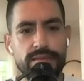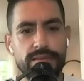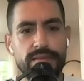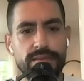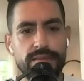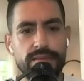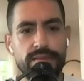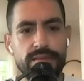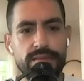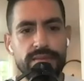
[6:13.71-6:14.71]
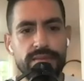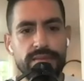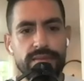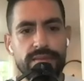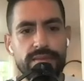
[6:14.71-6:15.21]

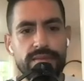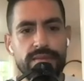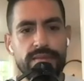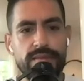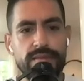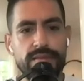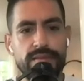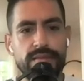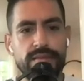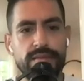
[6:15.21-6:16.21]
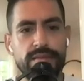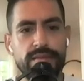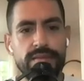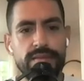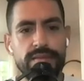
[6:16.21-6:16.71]

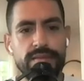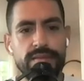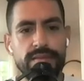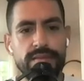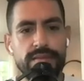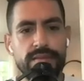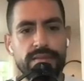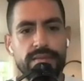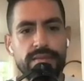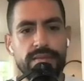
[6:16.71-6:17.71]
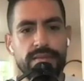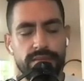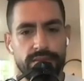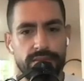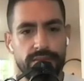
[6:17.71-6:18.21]

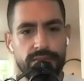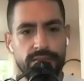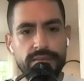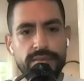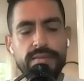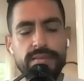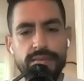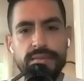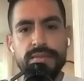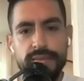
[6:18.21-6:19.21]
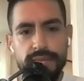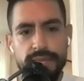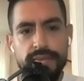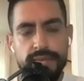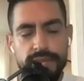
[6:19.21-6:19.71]

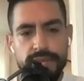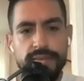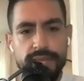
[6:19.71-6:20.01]
[no speech]